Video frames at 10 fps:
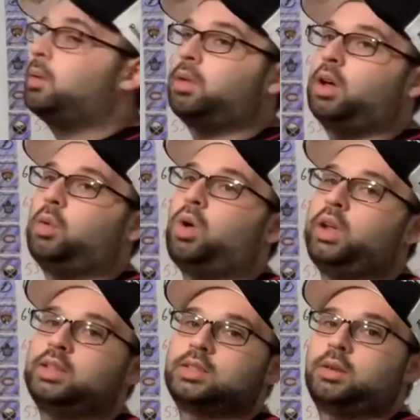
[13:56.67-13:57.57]
White
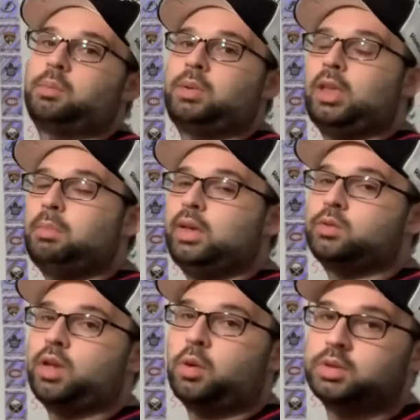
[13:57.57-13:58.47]
is a key piece for
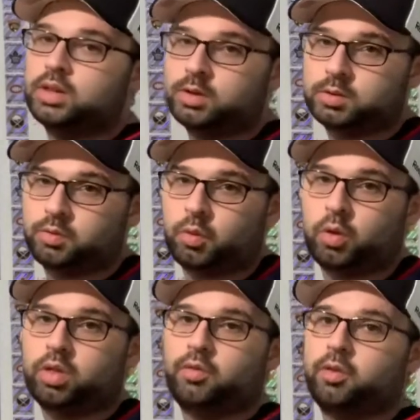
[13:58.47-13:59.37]
the Ottawa Senators for
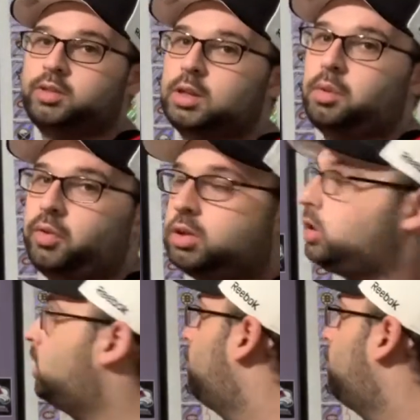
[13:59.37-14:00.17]
the foreseeable future.